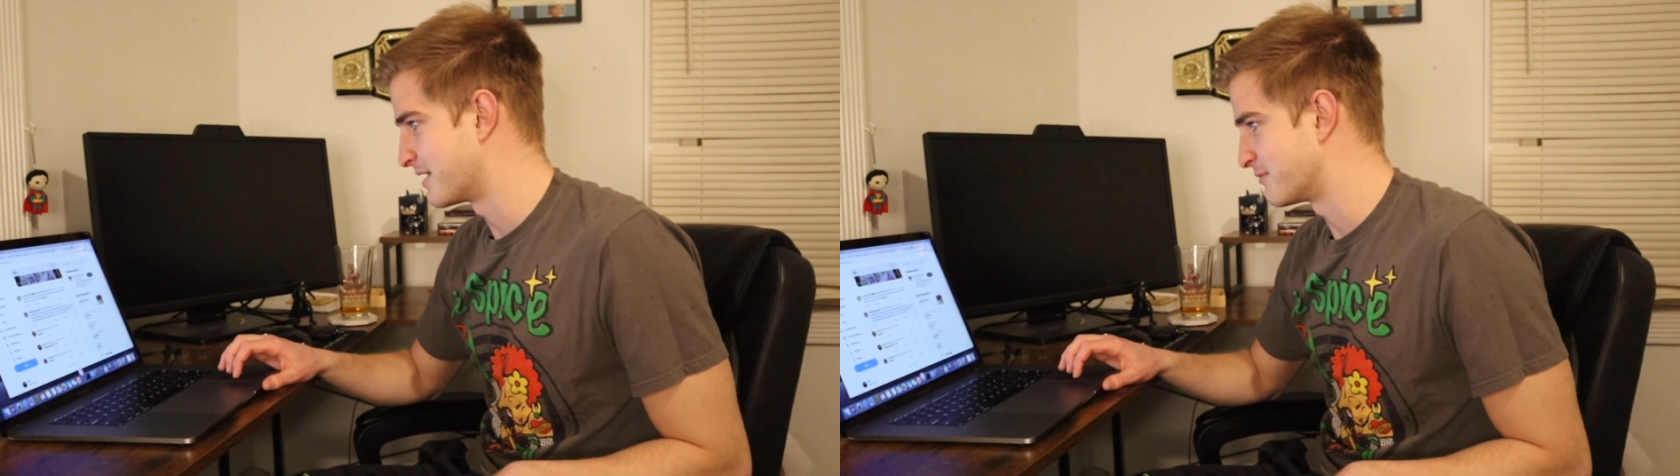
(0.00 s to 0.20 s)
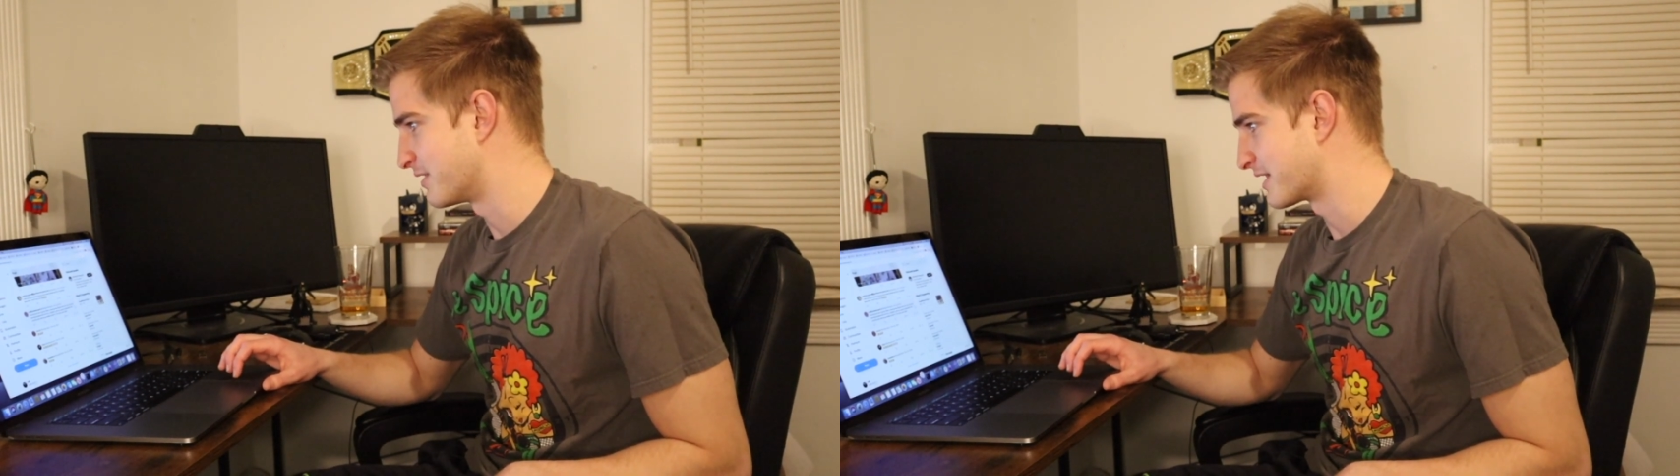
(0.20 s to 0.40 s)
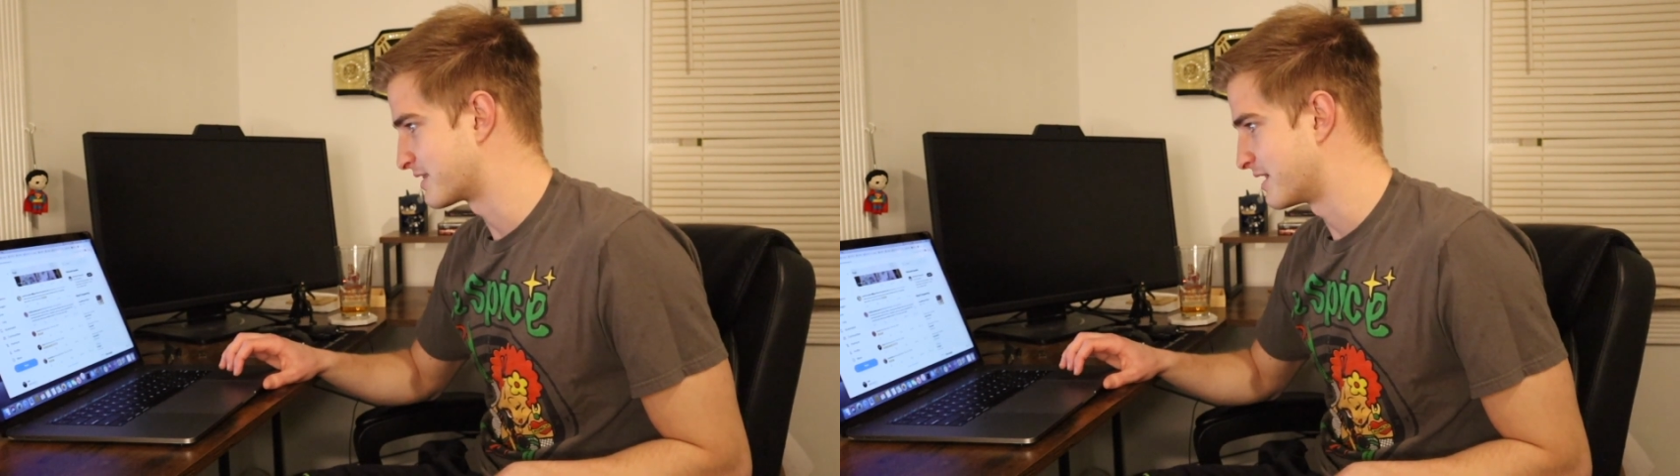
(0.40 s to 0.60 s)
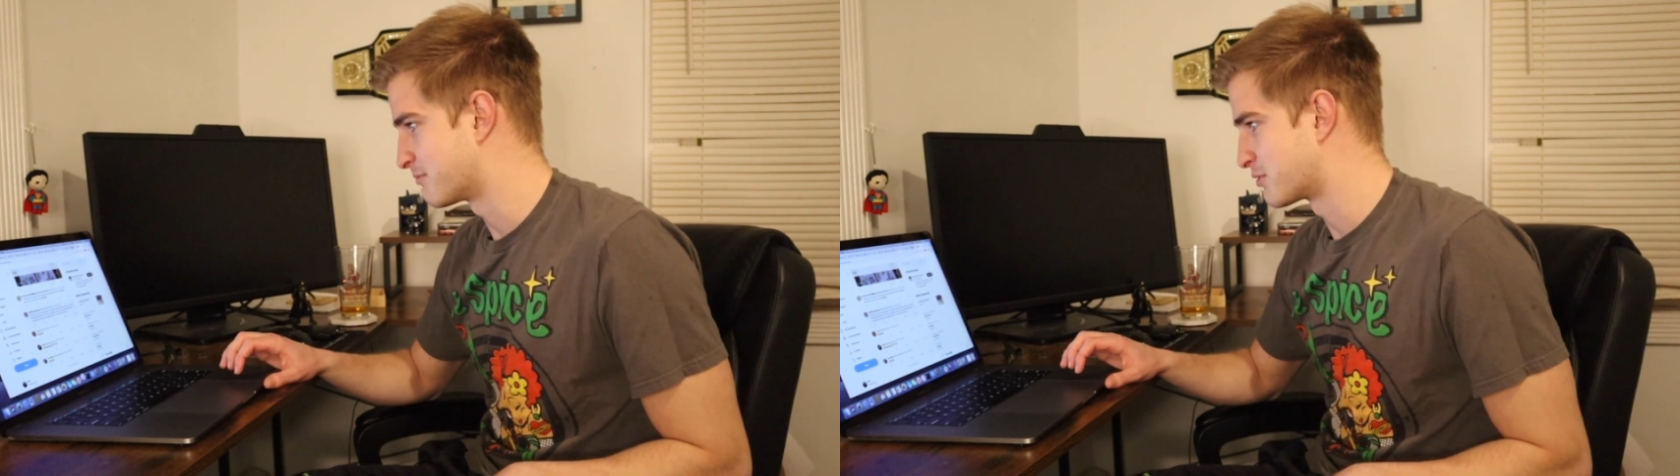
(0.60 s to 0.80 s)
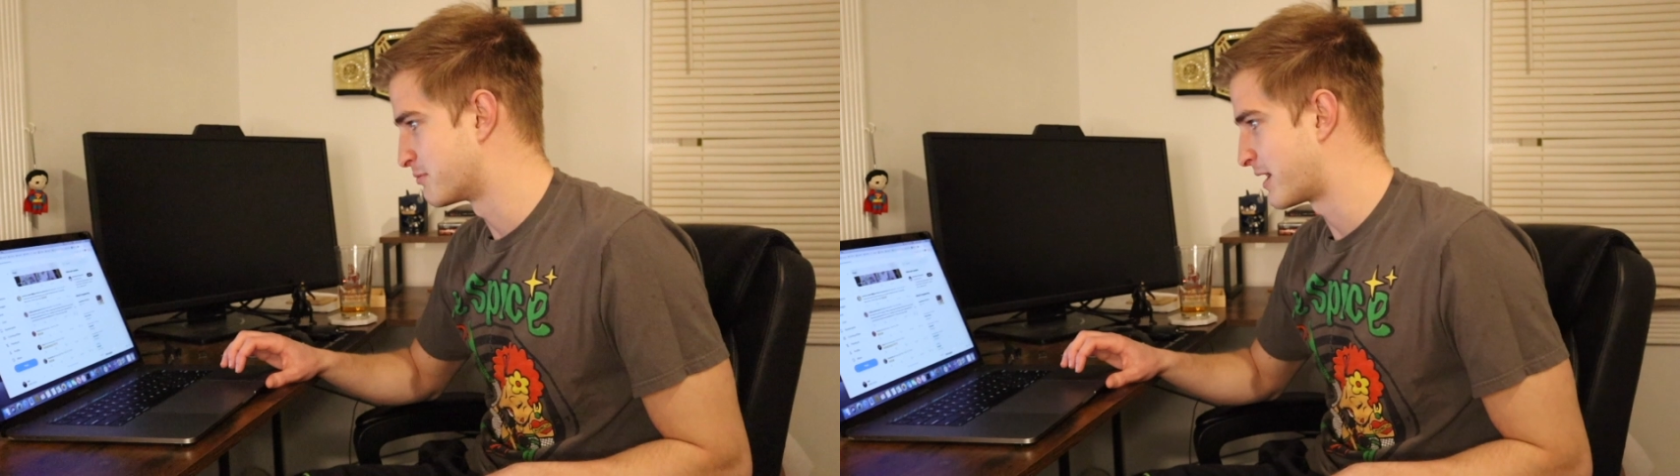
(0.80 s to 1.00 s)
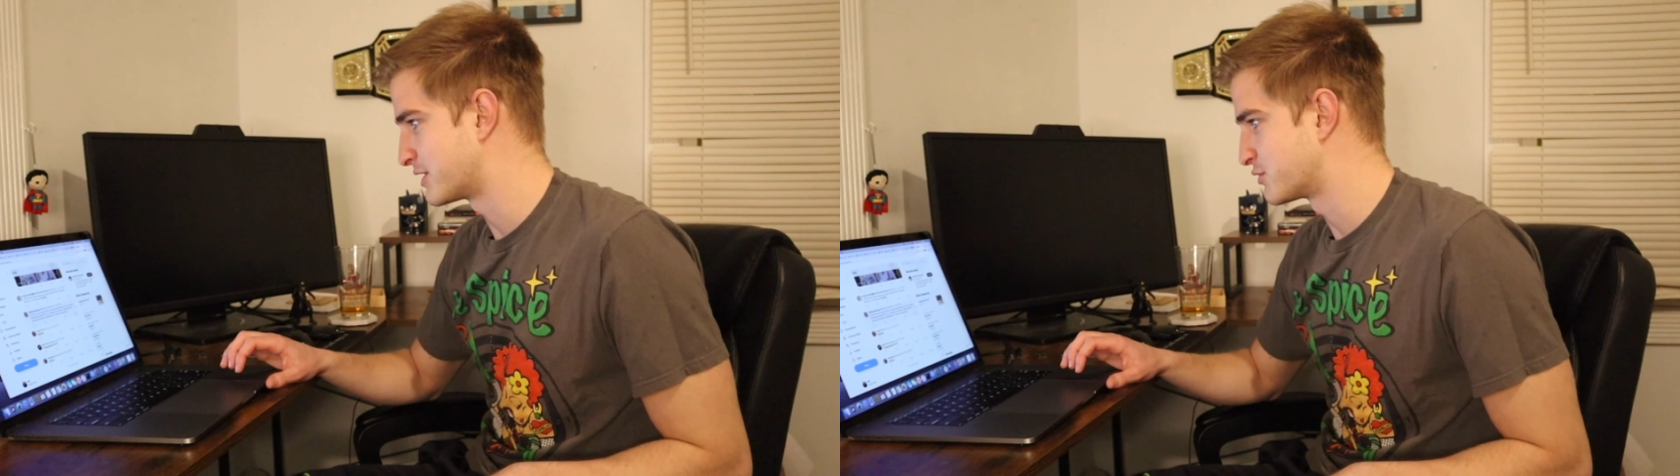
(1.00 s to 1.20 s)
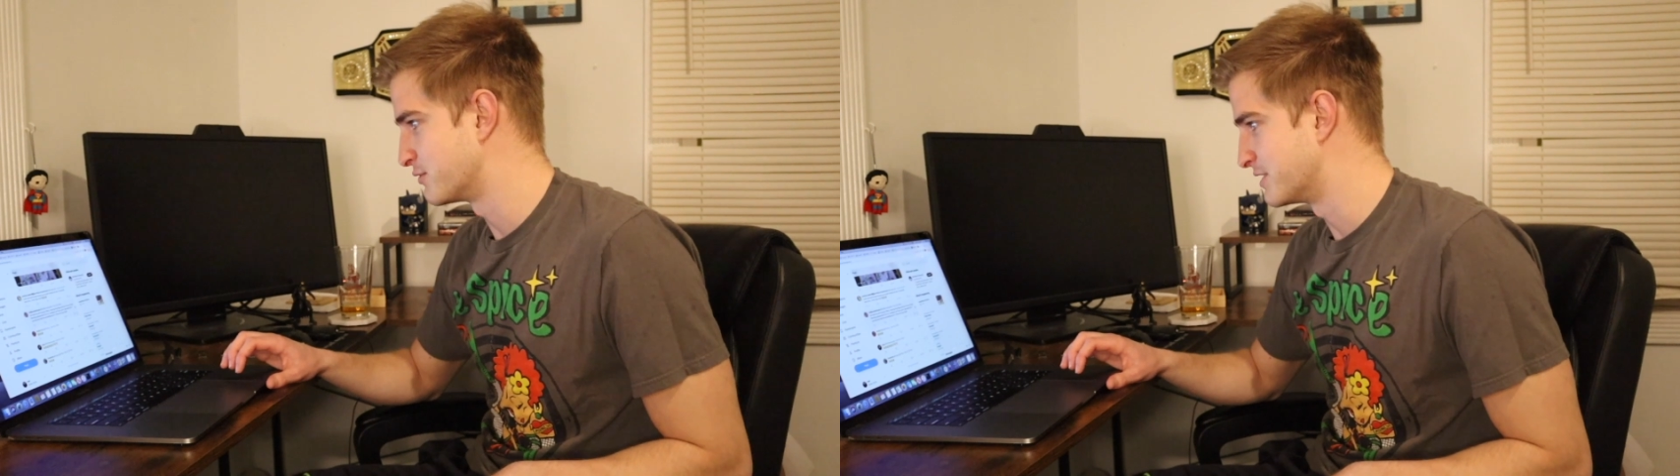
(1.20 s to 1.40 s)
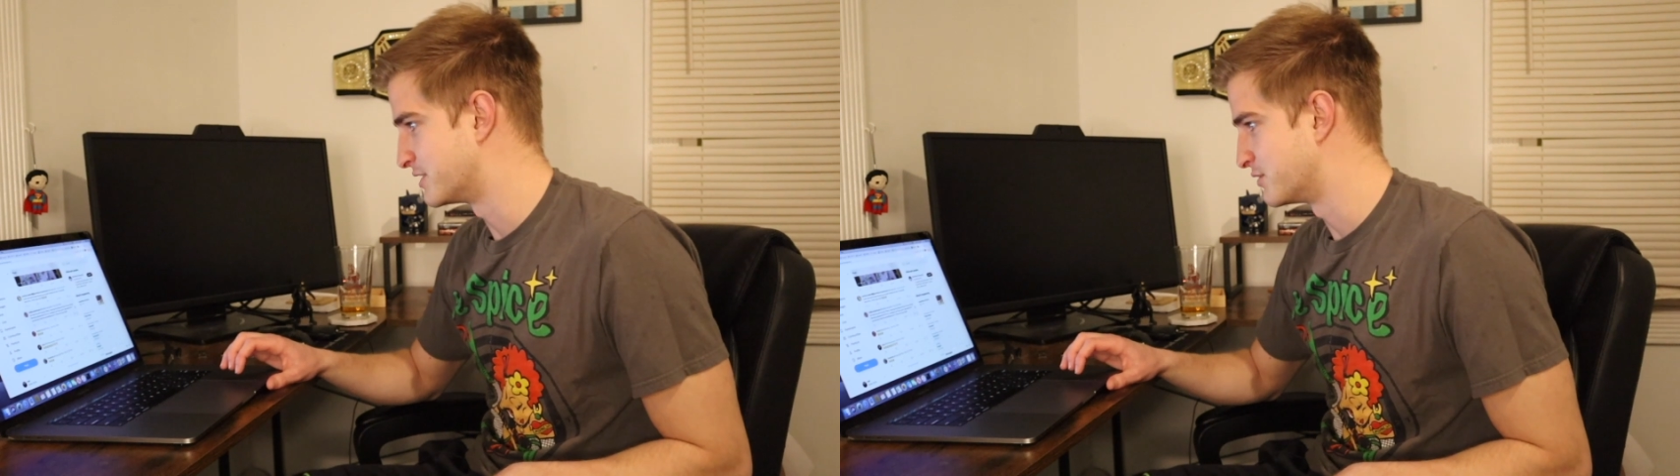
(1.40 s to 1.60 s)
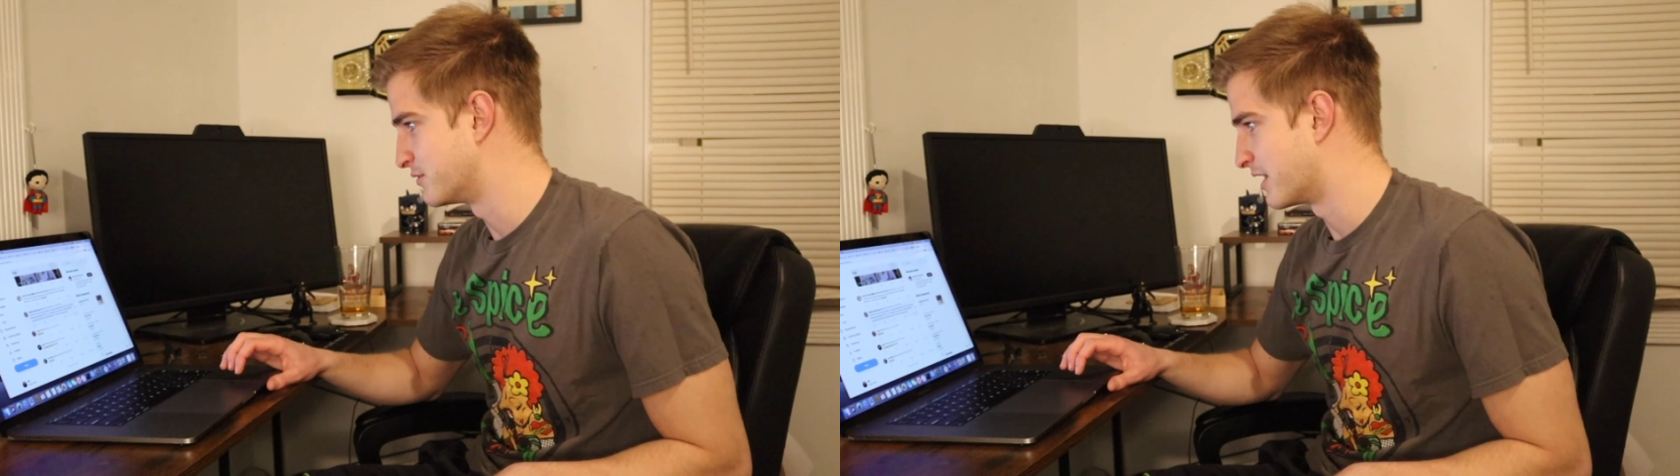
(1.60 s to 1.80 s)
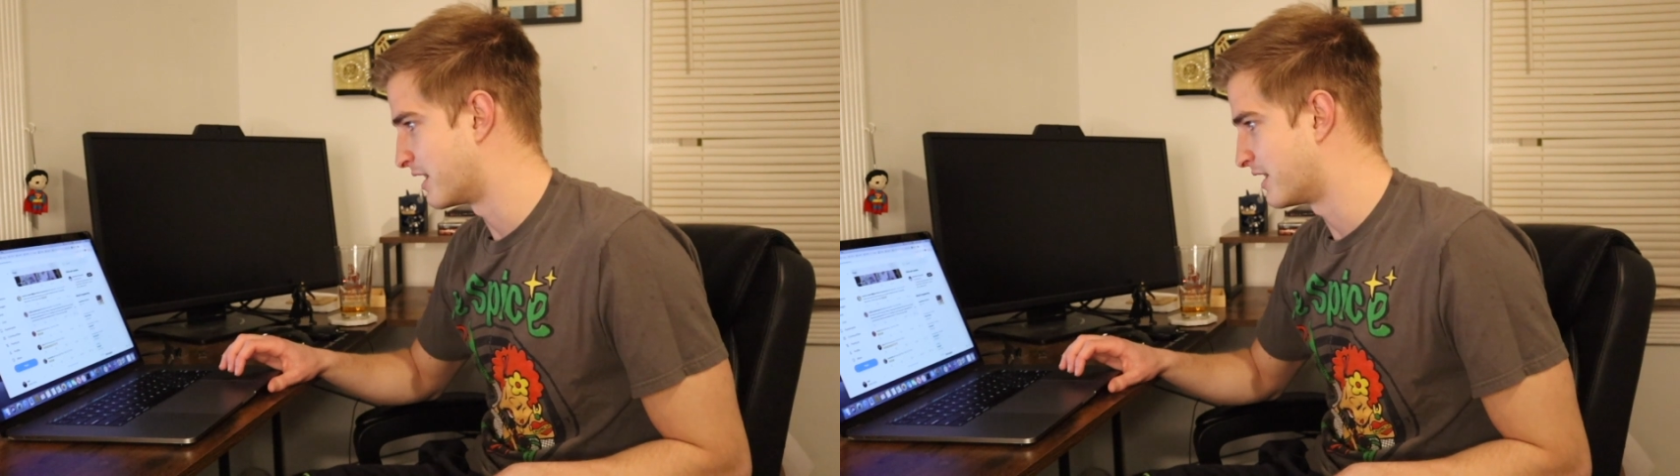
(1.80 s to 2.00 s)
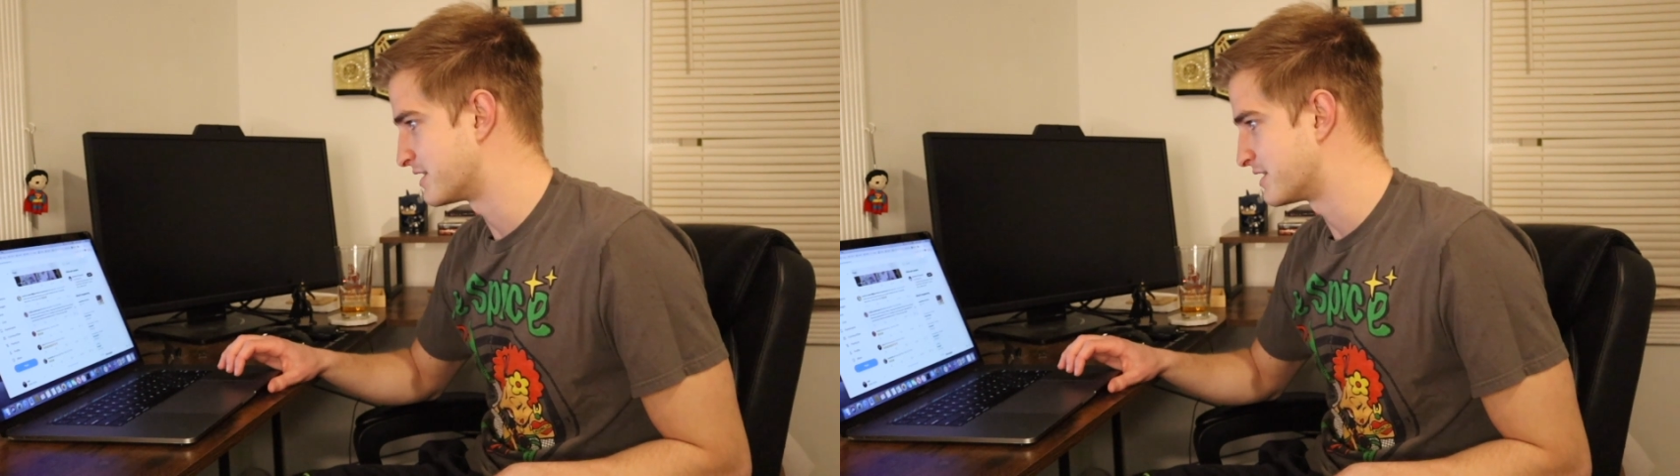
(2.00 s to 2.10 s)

them like they perpetually do to